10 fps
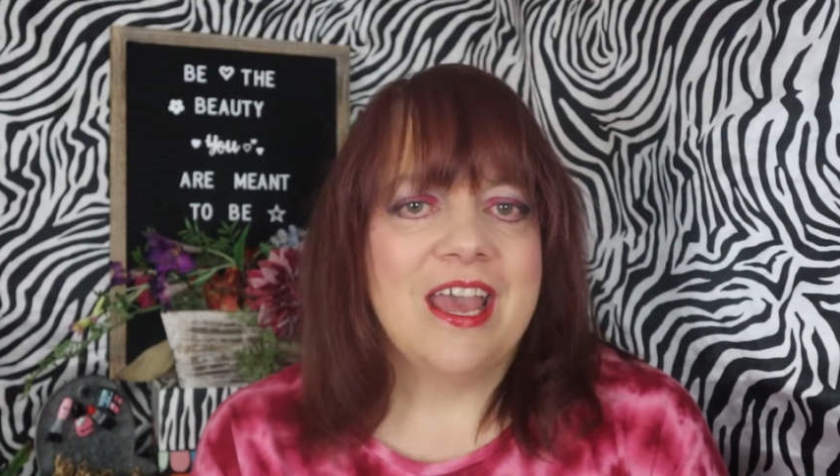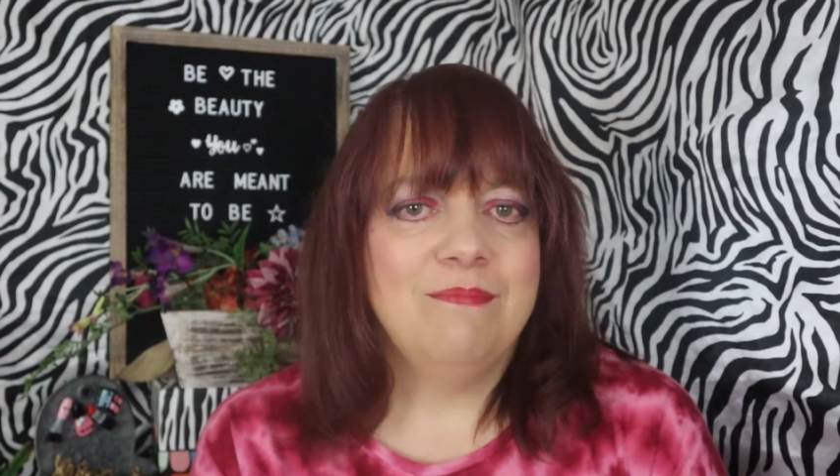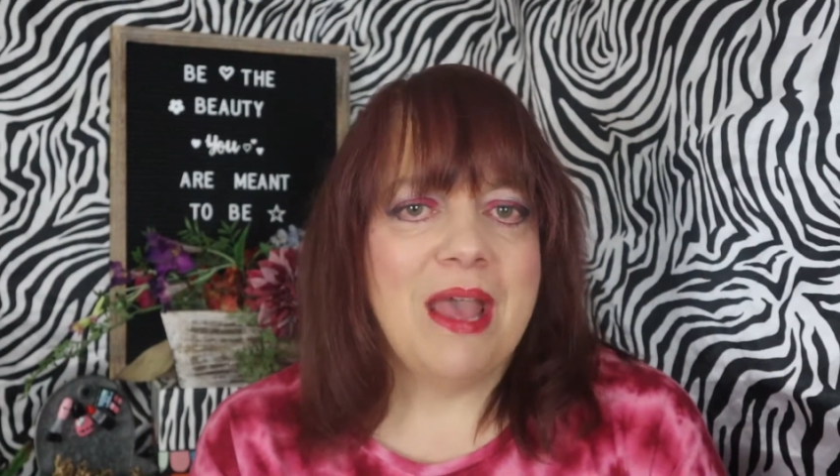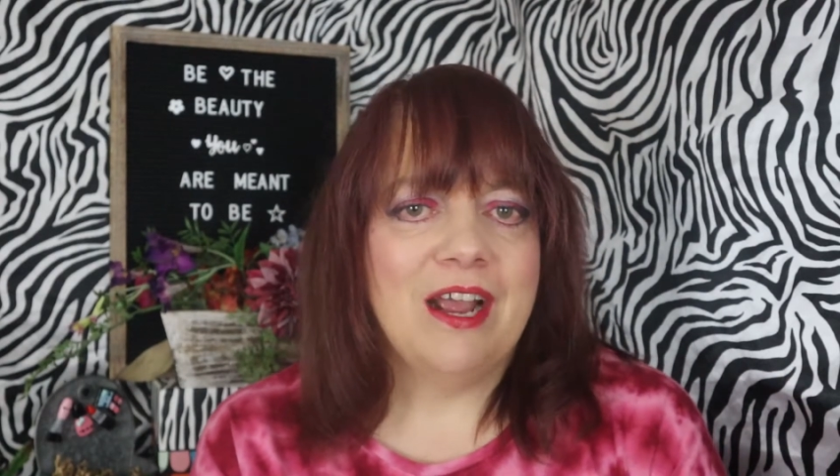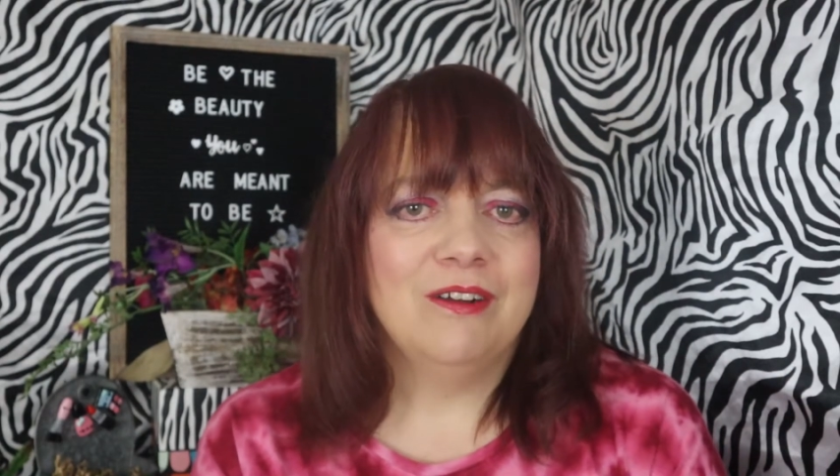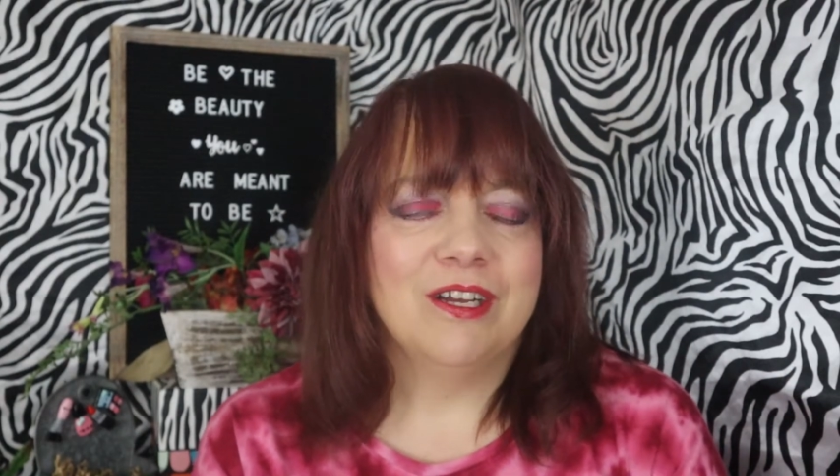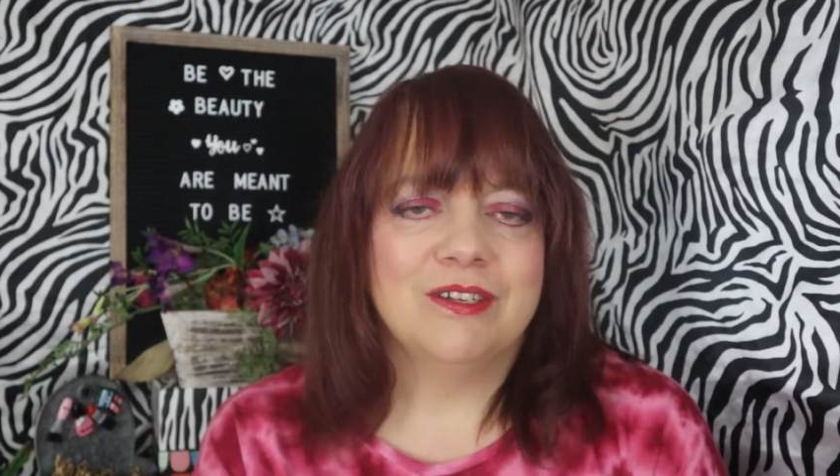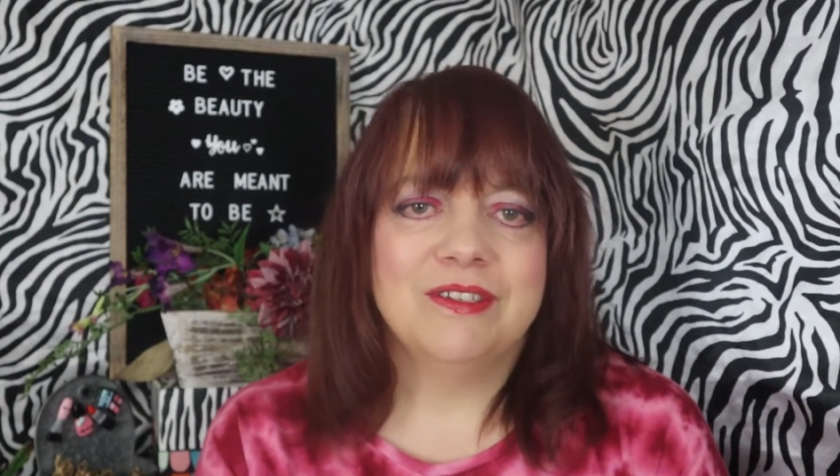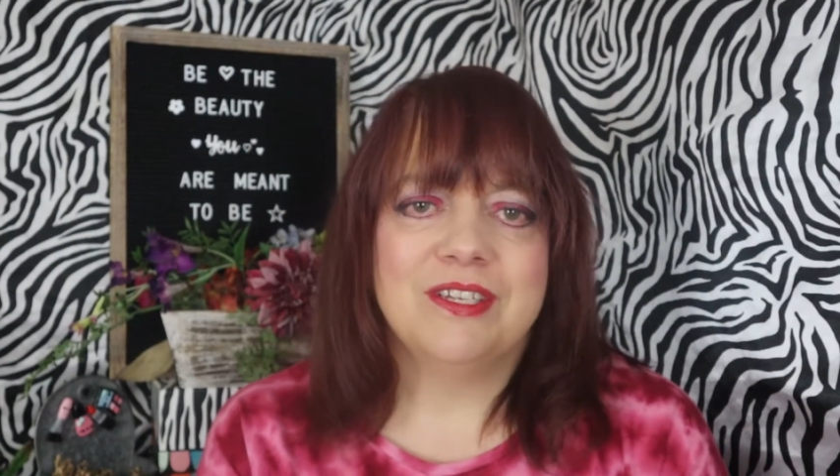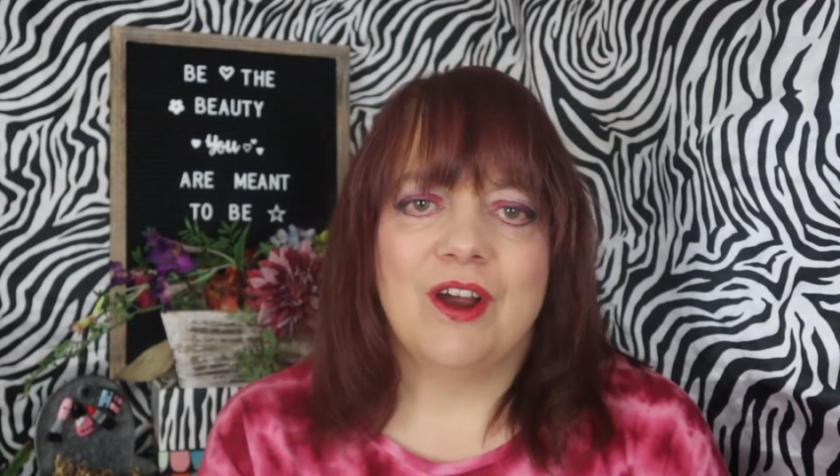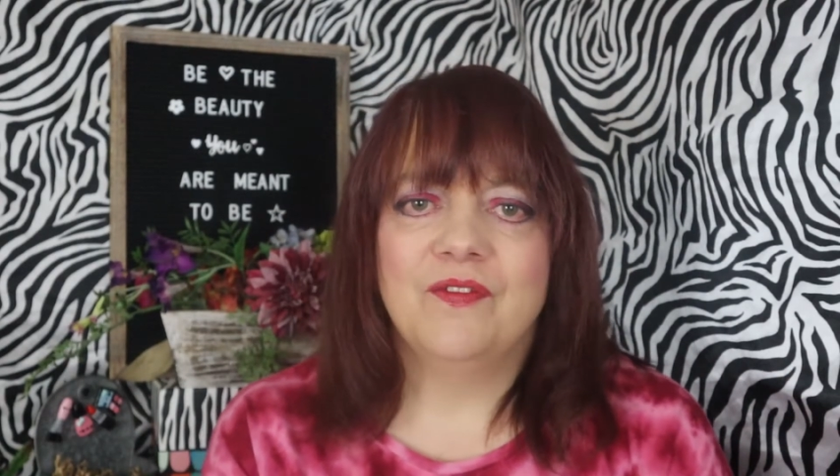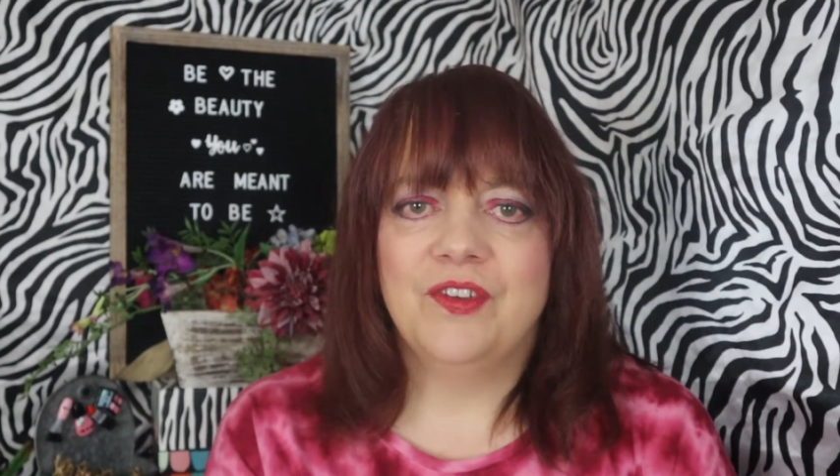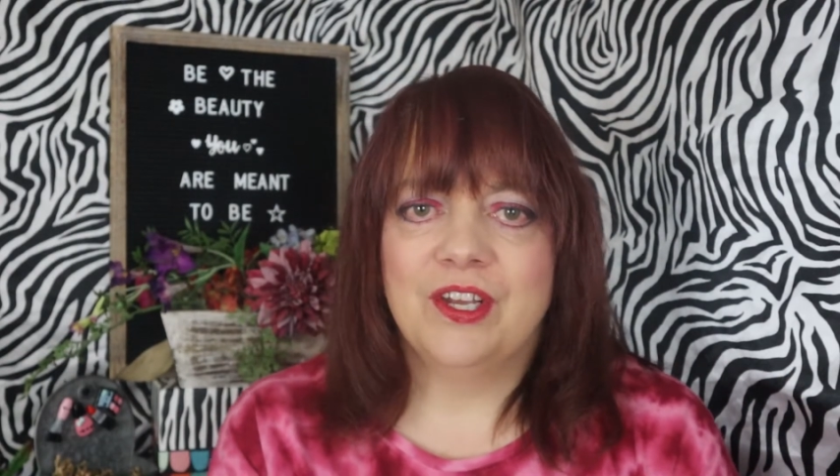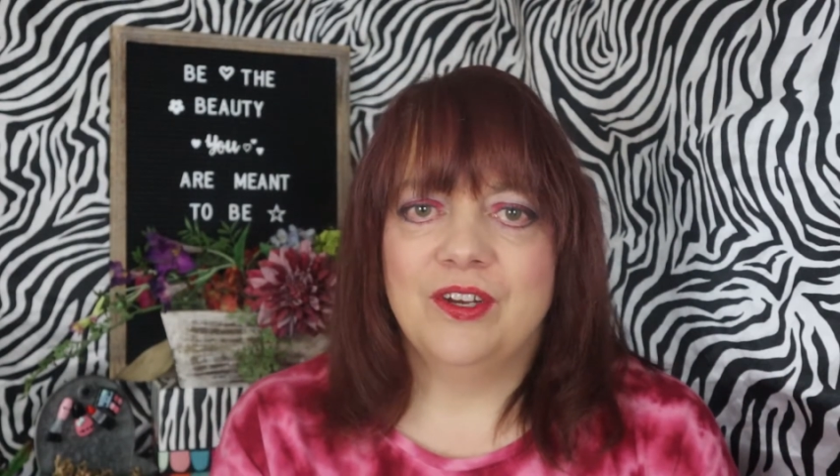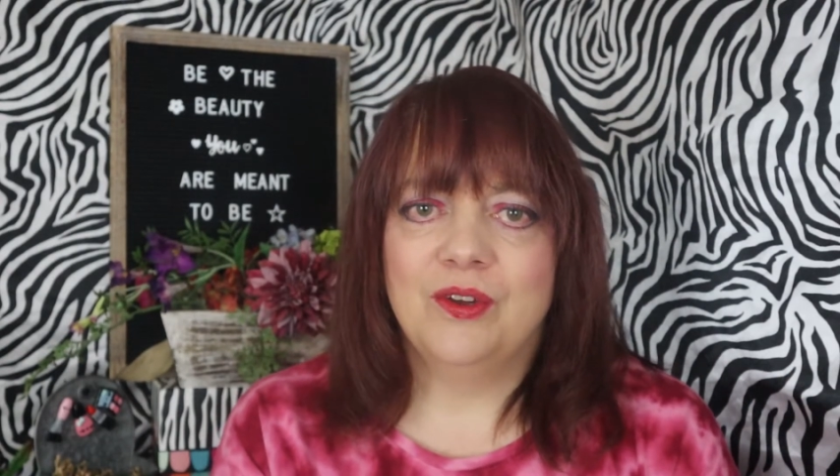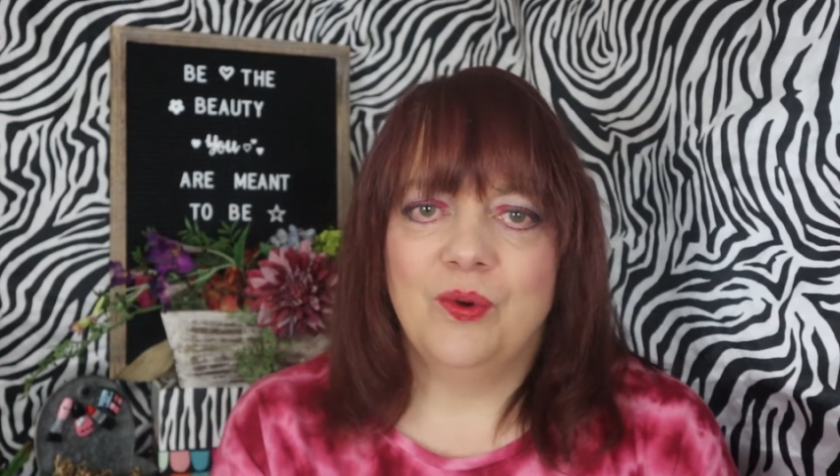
and macros are figured